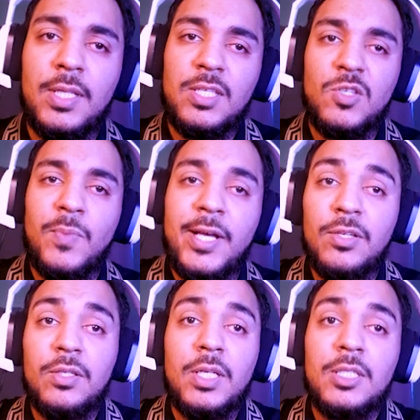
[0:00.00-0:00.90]
this is why
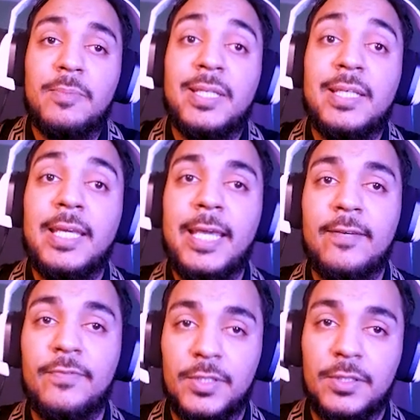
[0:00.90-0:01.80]
you need to be
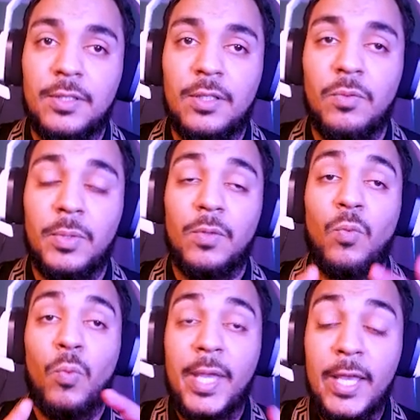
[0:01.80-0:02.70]
careful with
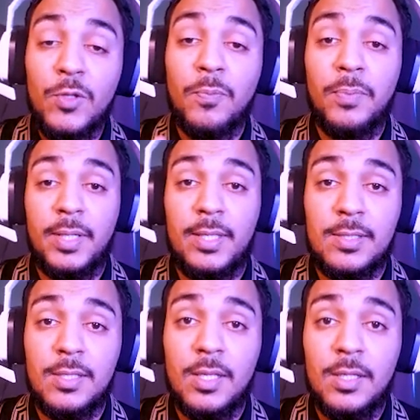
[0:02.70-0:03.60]
where you
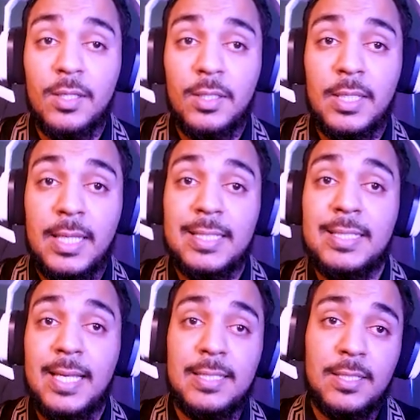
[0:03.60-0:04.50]
place the
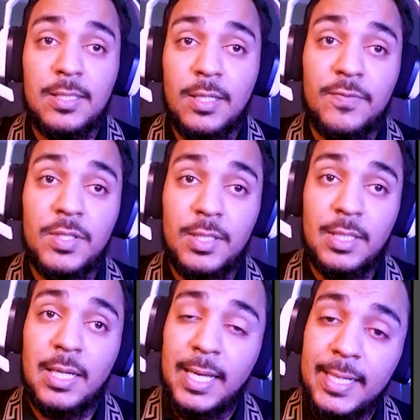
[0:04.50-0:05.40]
intensity of
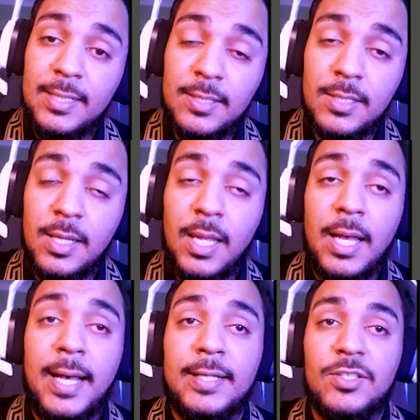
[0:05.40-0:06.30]
certain lines
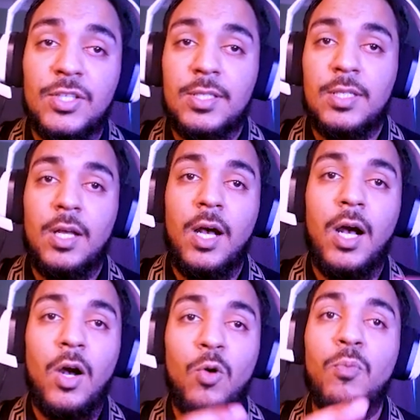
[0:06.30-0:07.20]
and just
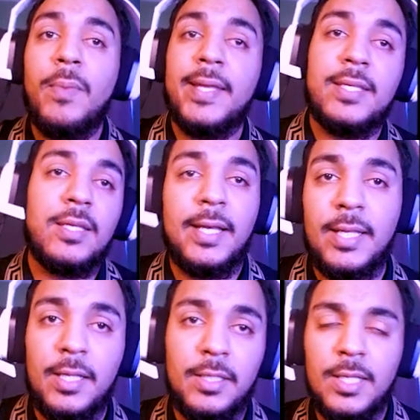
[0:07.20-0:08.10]
how many.
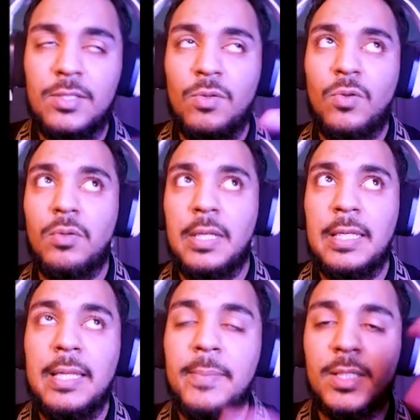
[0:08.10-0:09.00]
There's no
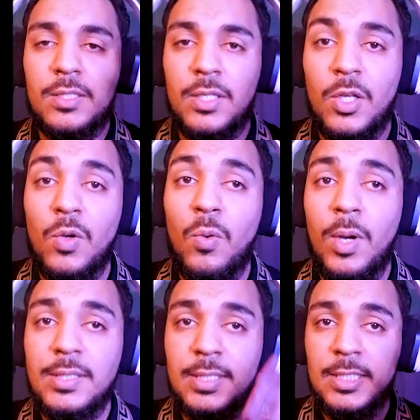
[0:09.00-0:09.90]
limit to the
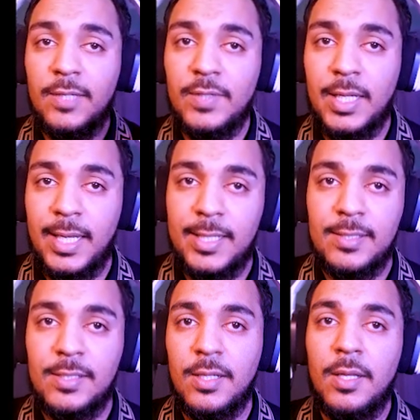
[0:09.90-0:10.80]
quantity of the
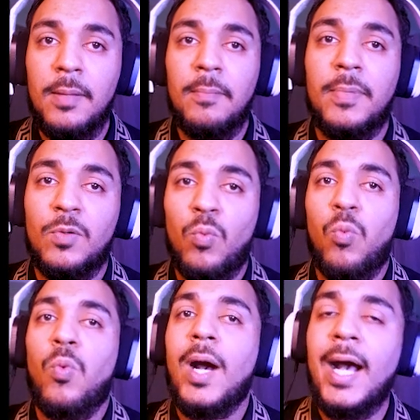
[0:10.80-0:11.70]
lines, but
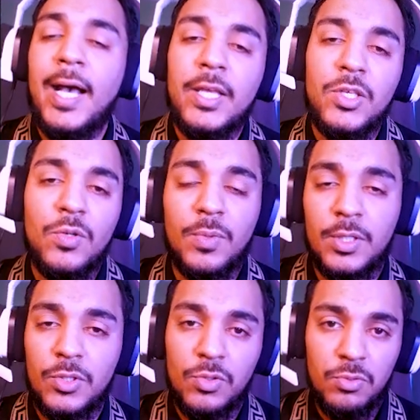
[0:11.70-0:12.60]
why you are,